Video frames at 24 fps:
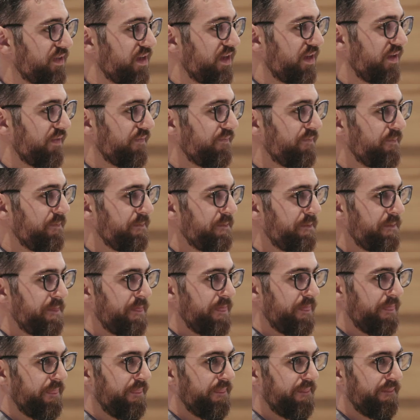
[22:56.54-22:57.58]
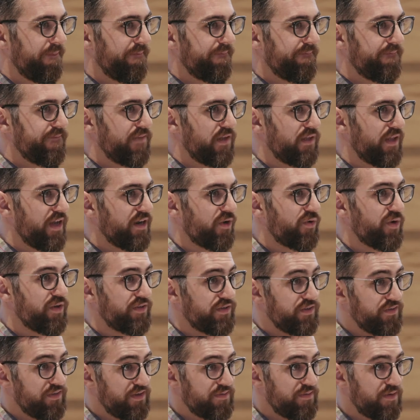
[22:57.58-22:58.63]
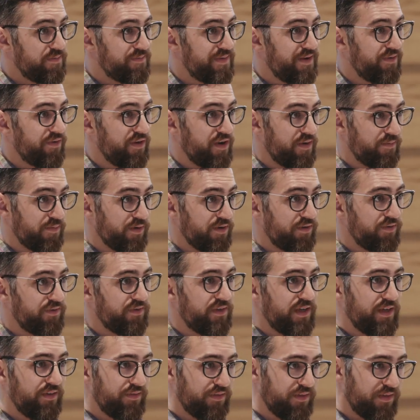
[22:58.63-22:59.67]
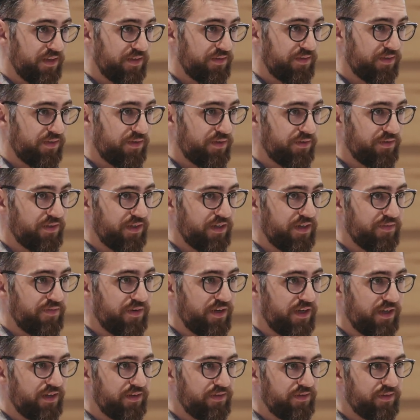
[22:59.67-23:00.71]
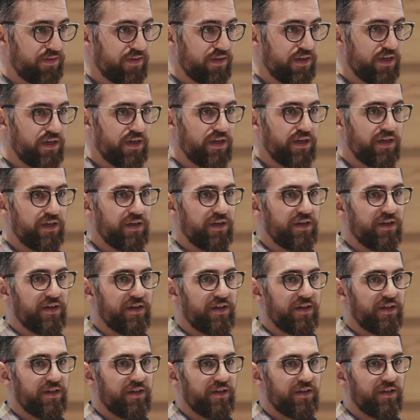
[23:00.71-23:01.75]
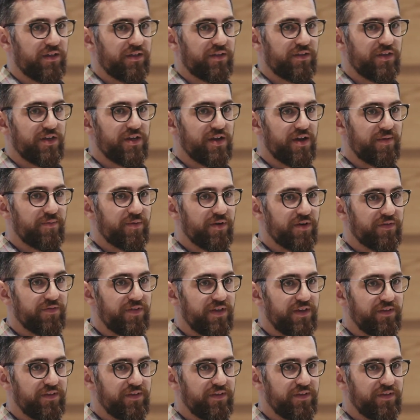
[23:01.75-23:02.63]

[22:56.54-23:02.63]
done. A lot of questions come up about numbers and statistical significance. The number of